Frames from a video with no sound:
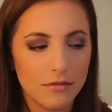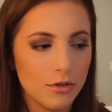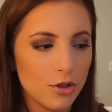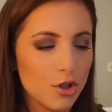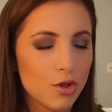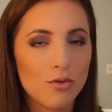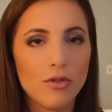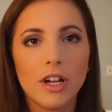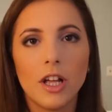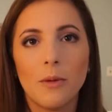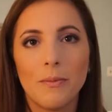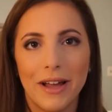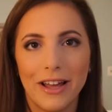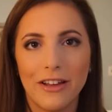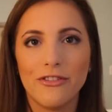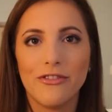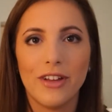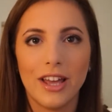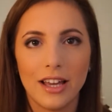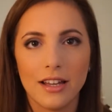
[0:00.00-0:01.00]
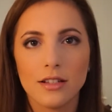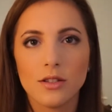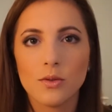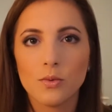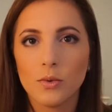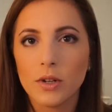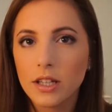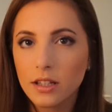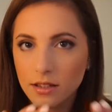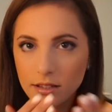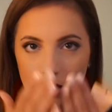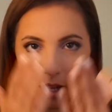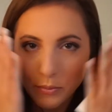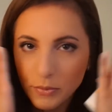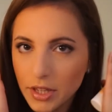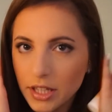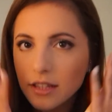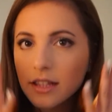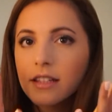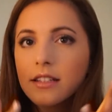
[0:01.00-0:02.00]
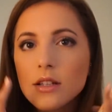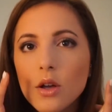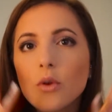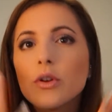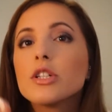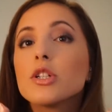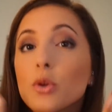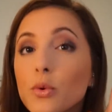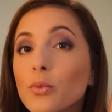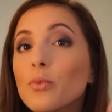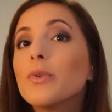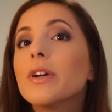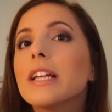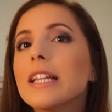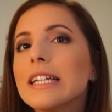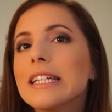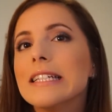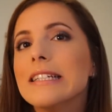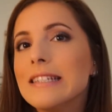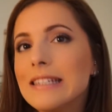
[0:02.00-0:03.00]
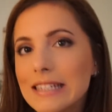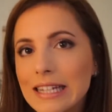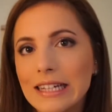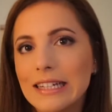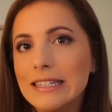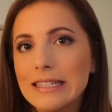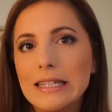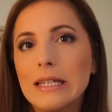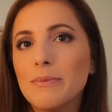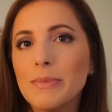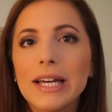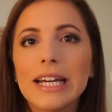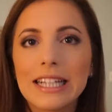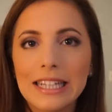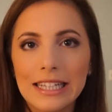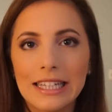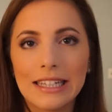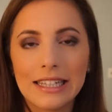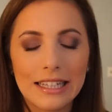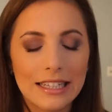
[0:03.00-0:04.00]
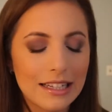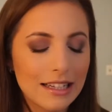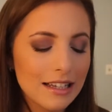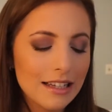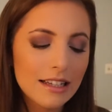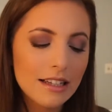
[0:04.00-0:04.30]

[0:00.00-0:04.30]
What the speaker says: drill my face with something that's going to really dig deep and clean it,